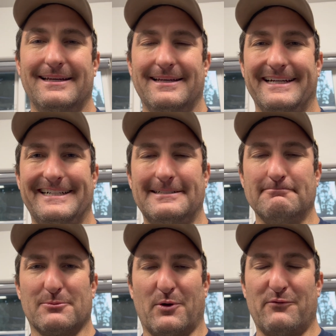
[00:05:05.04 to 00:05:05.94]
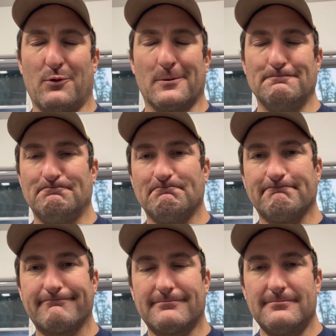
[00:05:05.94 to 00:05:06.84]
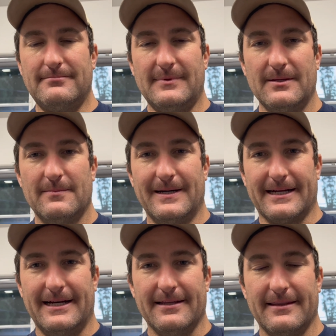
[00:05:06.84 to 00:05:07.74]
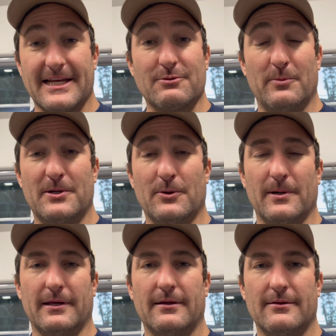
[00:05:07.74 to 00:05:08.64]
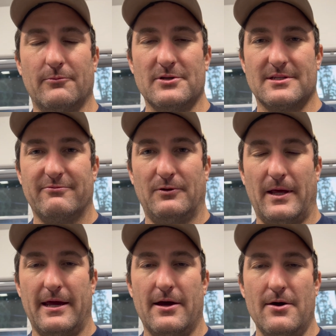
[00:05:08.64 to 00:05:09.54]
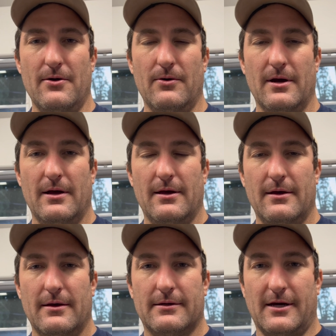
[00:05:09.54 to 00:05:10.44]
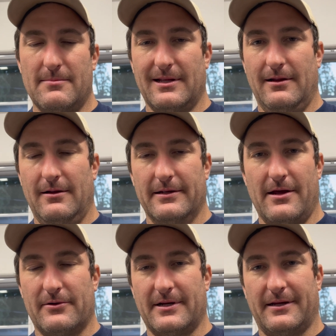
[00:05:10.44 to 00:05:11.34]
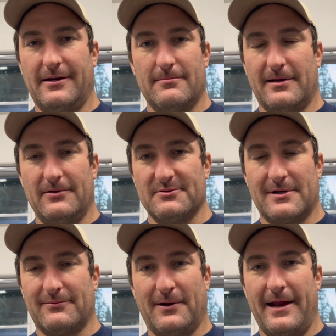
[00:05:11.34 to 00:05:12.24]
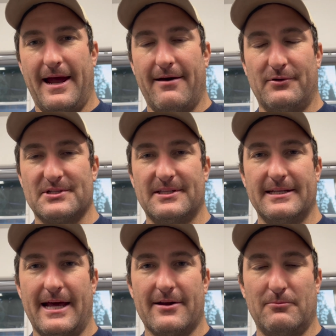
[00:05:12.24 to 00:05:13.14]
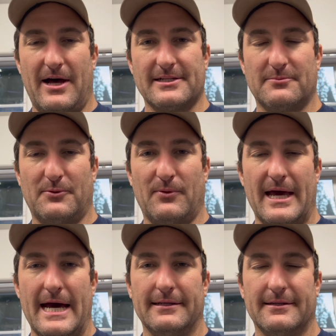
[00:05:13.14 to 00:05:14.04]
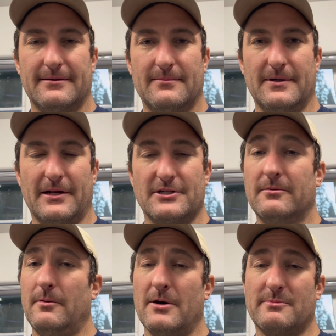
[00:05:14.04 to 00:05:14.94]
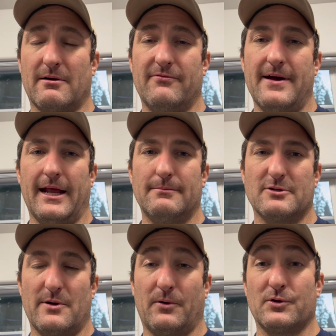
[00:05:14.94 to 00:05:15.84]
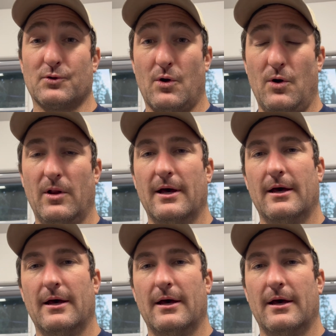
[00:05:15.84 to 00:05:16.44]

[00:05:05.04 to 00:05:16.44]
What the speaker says: 0.4. But that's what we'll be doing. We'll be using some Vallejo gunmetal and other kind of gunmetals, whatever I have. I'll just thin down and blast them through that. But it should give me much better effect, much better control.